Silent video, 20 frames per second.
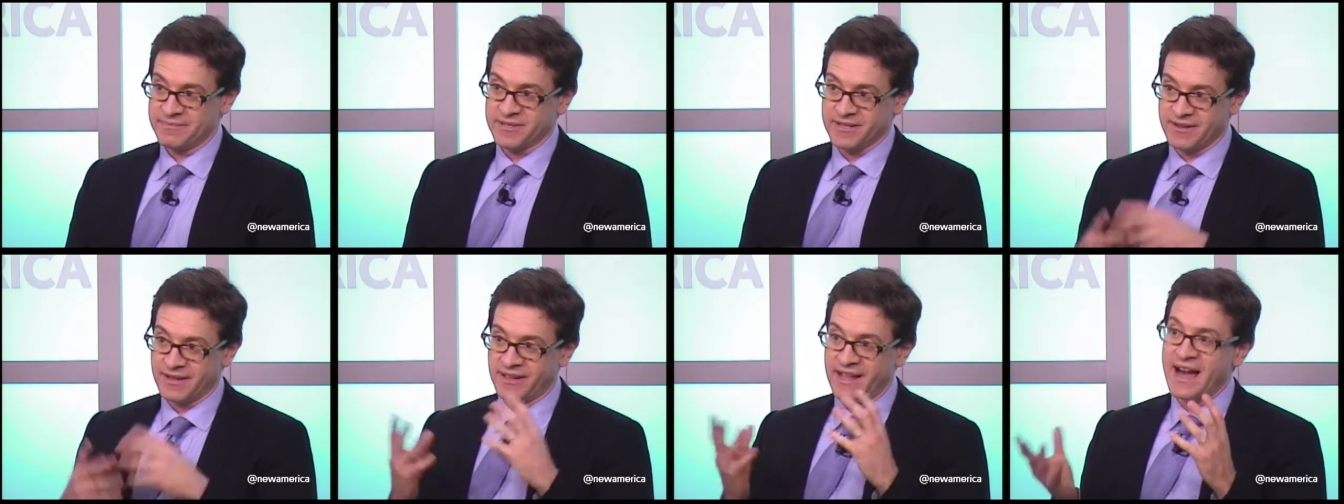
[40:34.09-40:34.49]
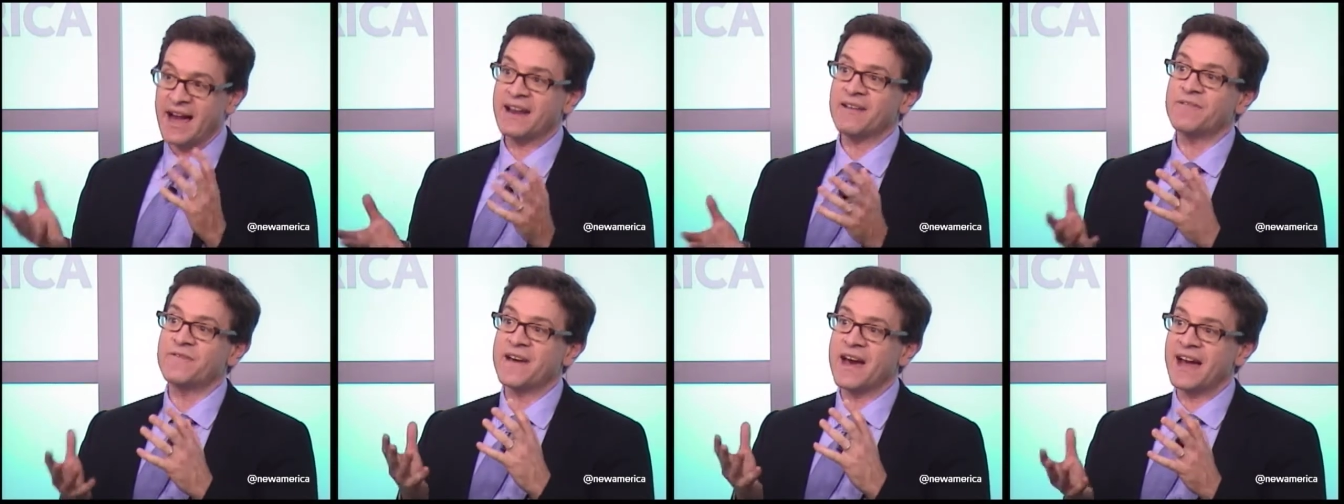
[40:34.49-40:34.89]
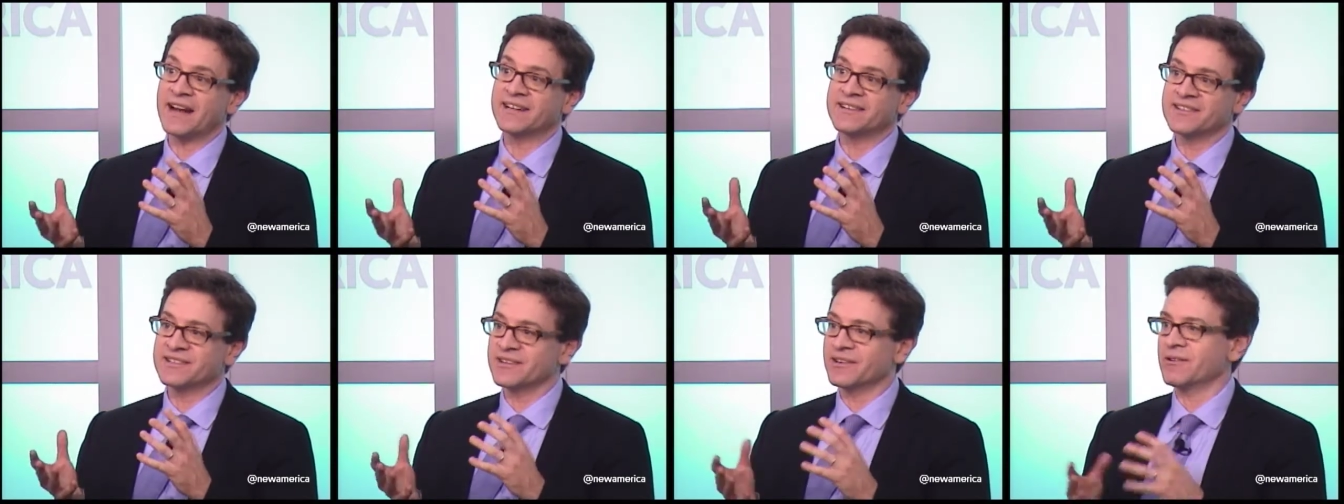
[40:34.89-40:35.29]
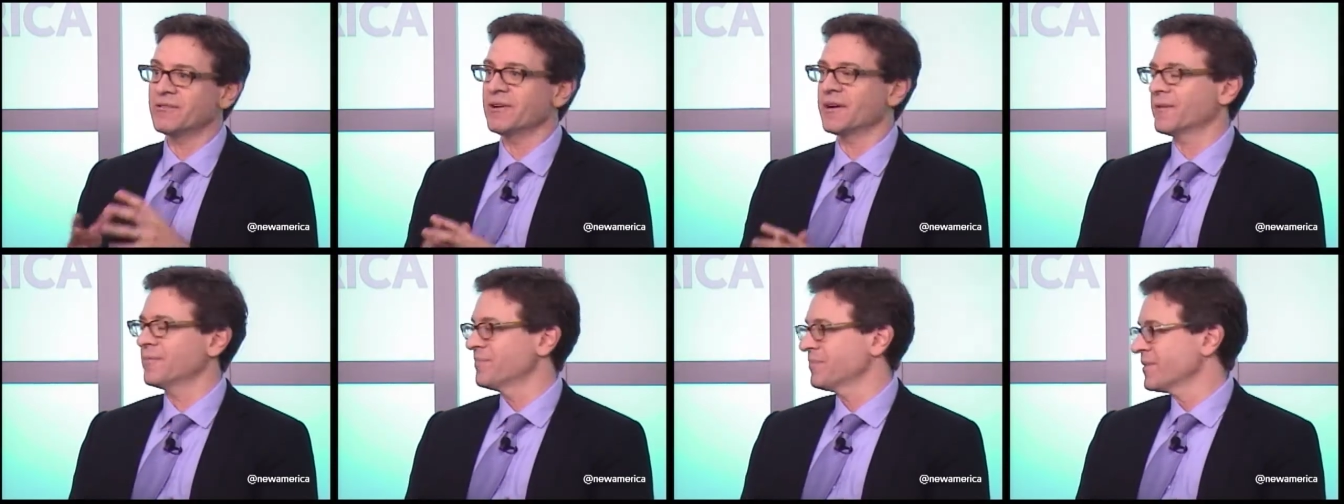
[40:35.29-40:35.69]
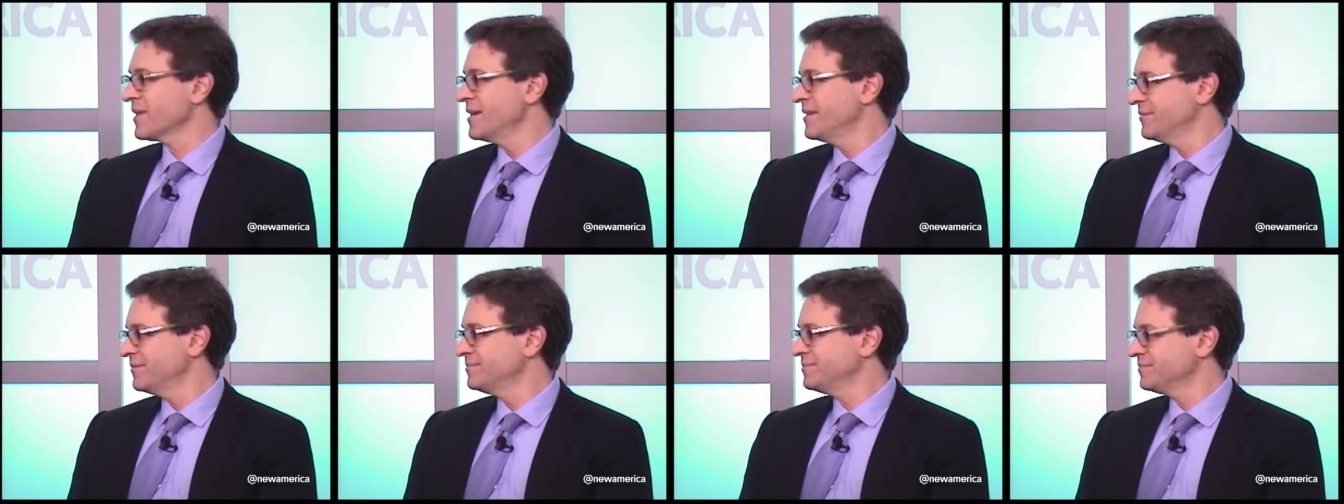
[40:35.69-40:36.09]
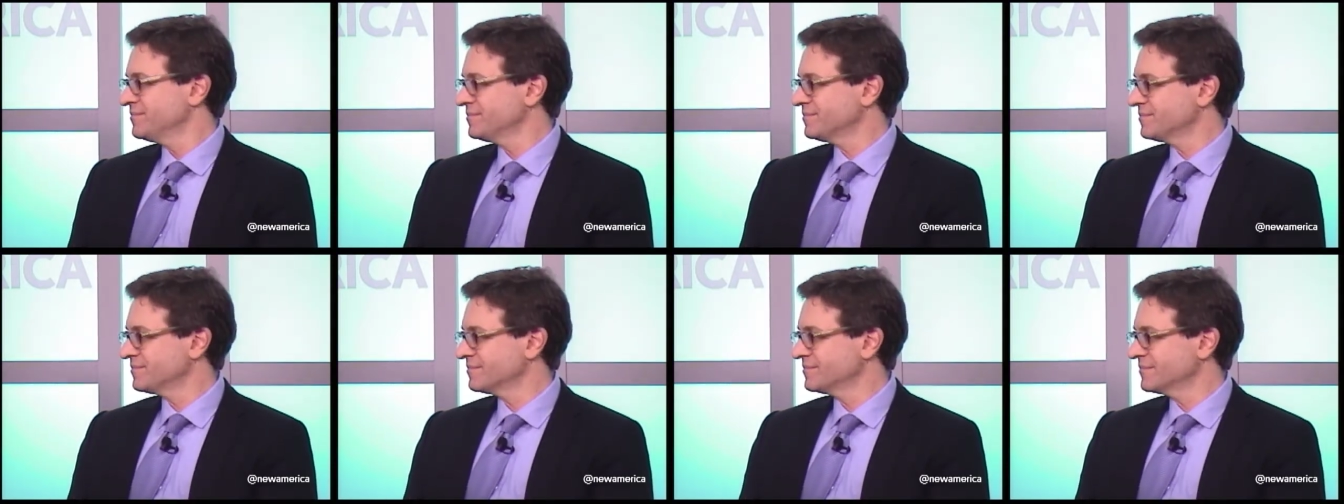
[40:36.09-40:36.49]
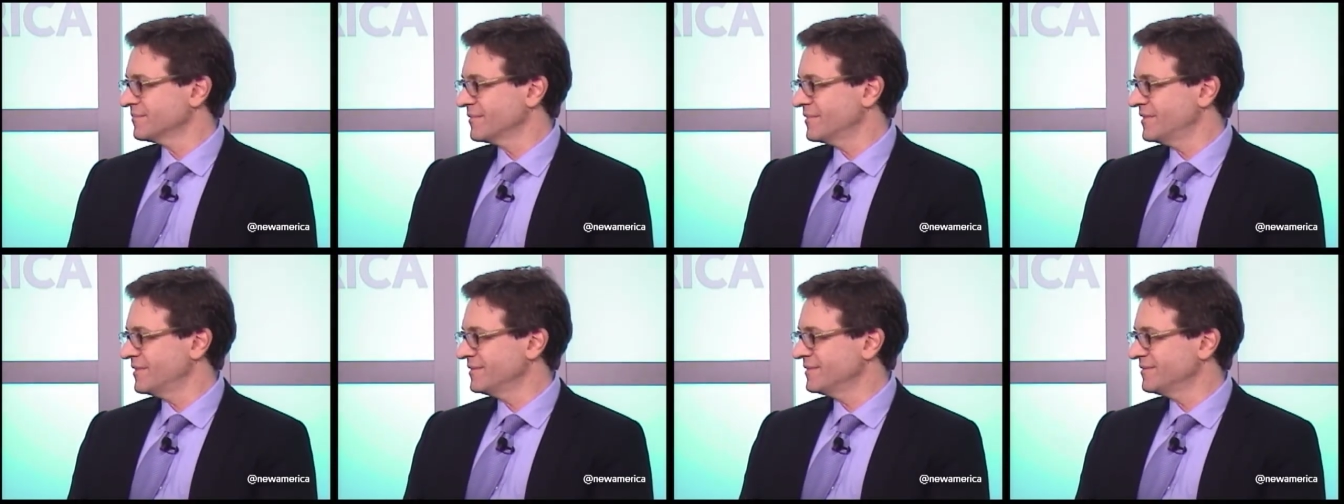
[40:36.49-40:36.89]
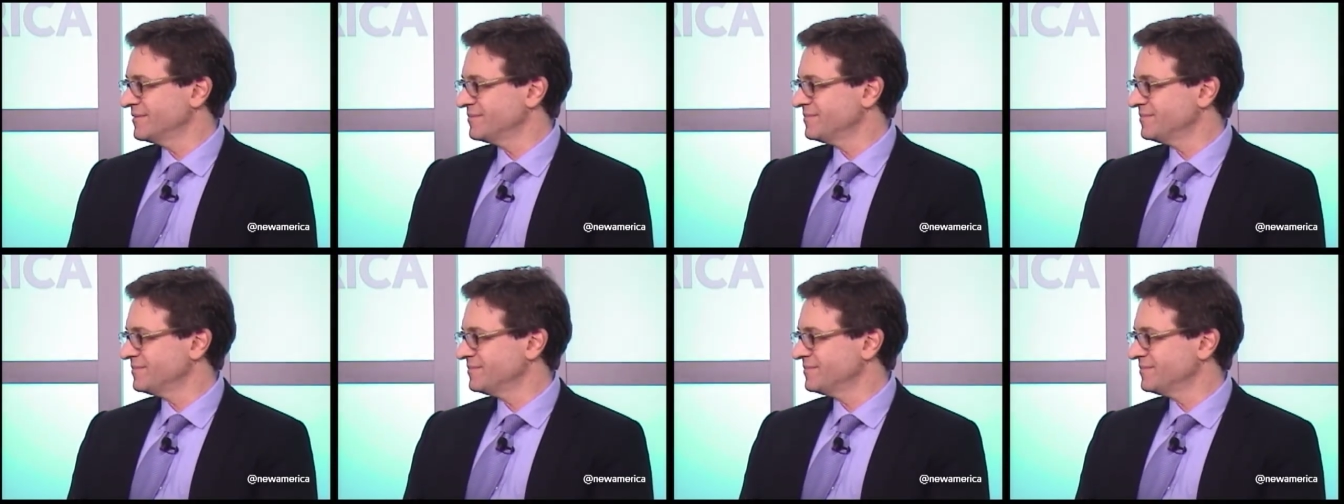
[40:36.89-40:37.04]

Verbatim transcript: So a lot of factors are at work. I just sometimes